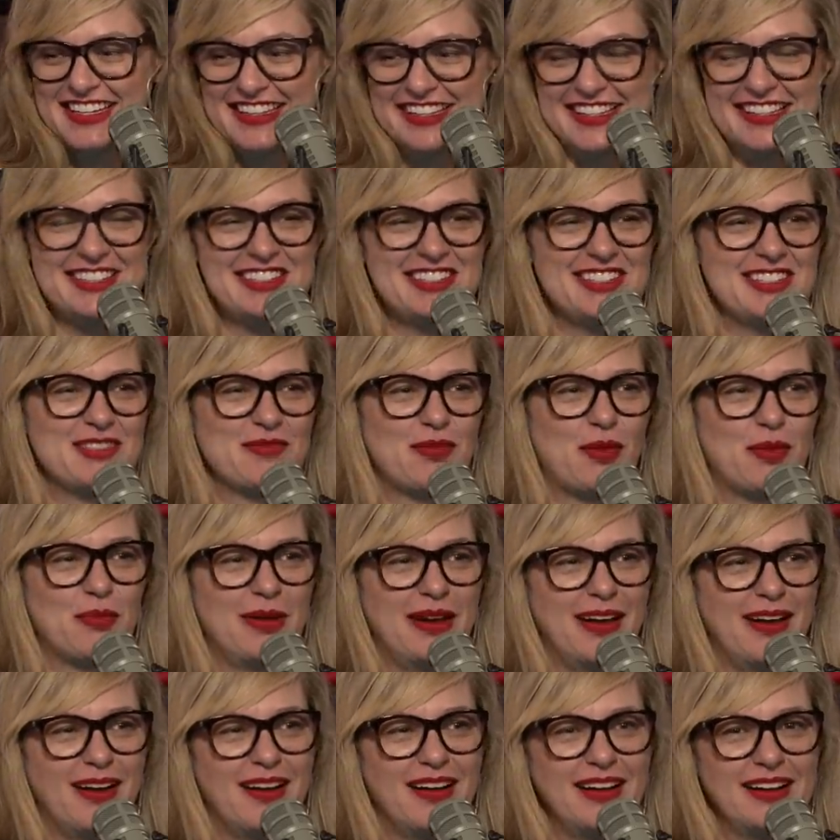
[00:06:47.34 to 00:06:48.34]
you think she's
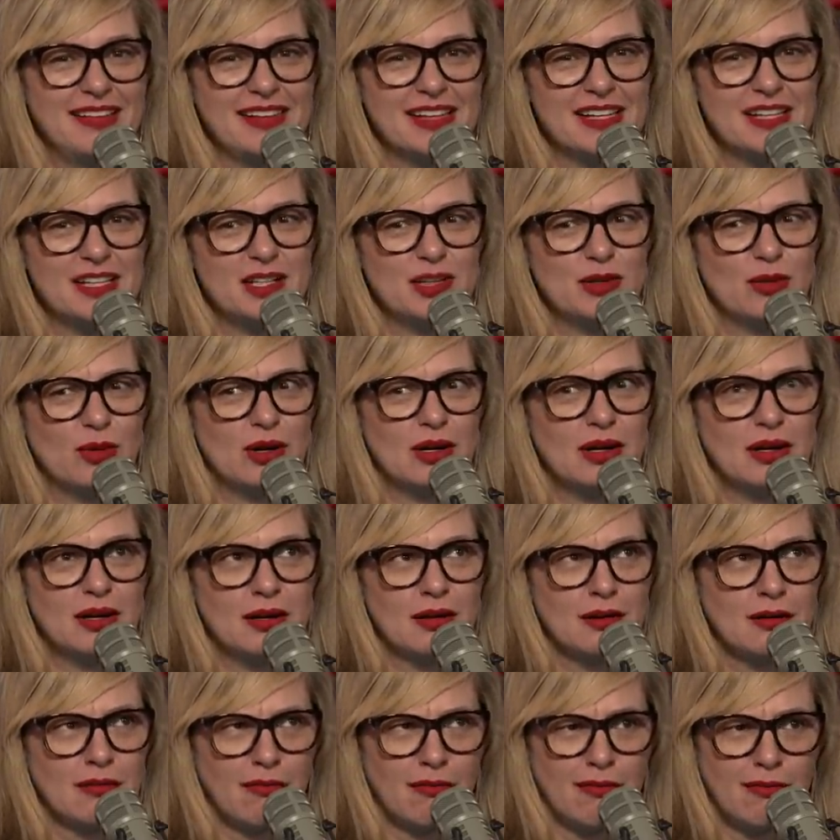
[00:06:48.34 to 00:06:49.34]
preparing like you
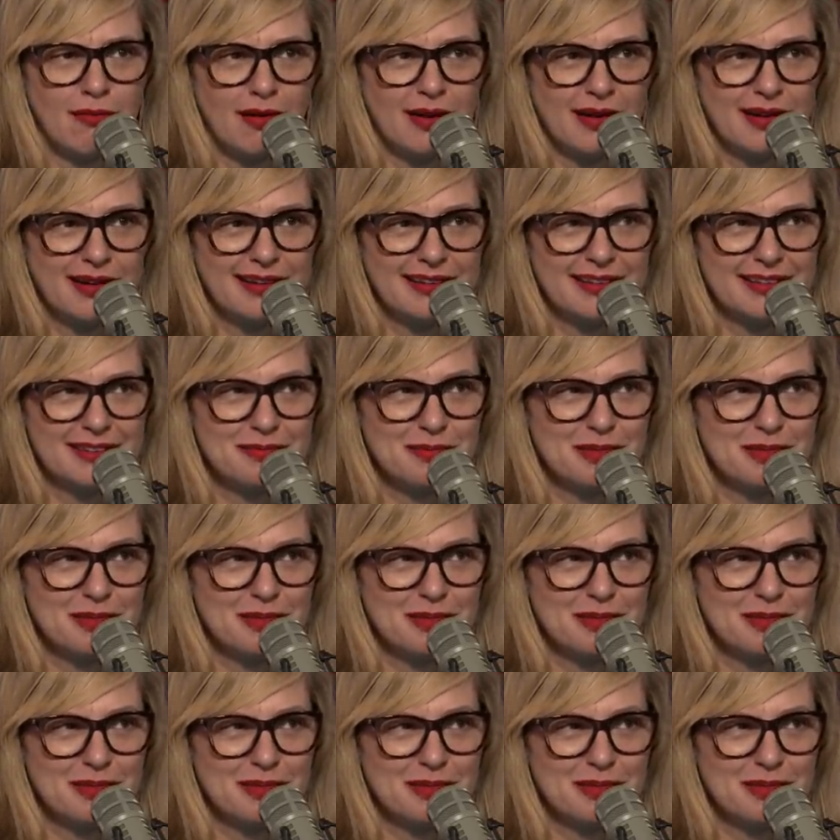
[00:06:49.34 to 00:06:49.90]
are? Oh yeah.